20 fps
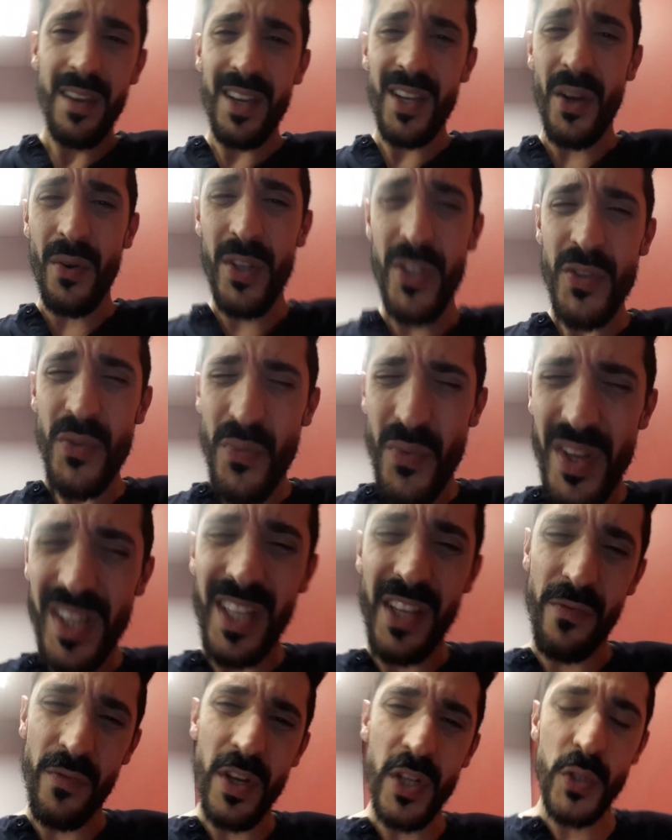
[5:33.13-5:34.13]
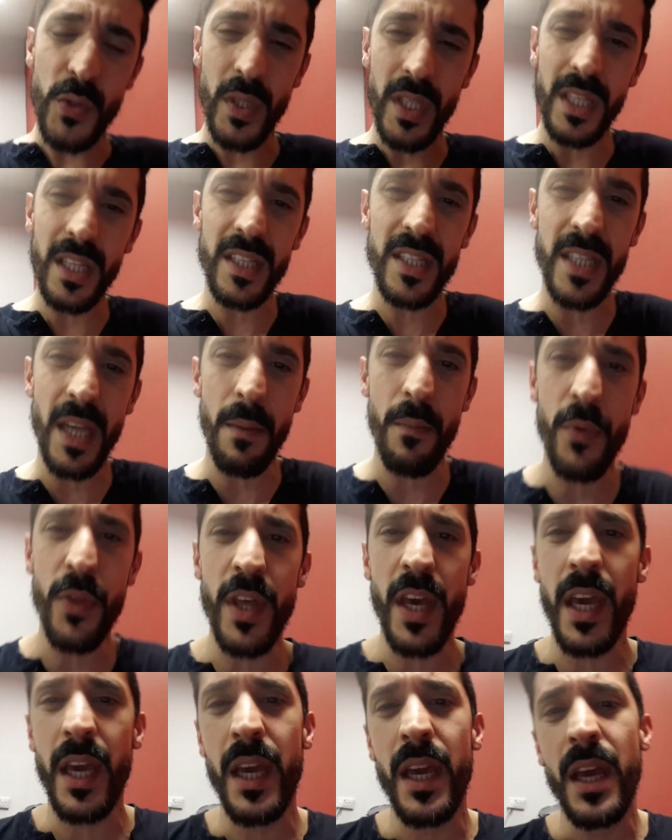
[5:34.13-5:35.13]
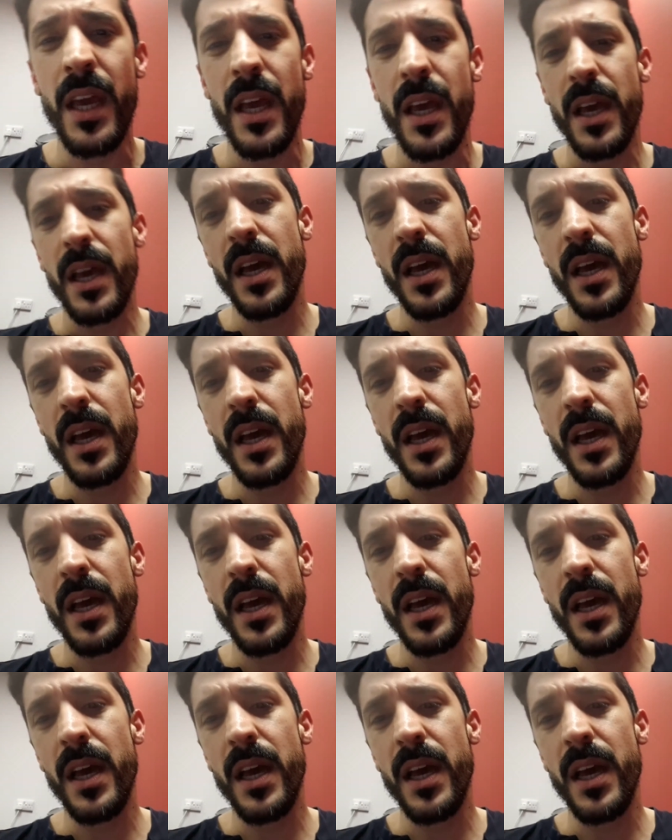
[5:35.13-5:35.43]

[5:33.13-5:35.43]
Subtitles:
it's really virtually the same thing,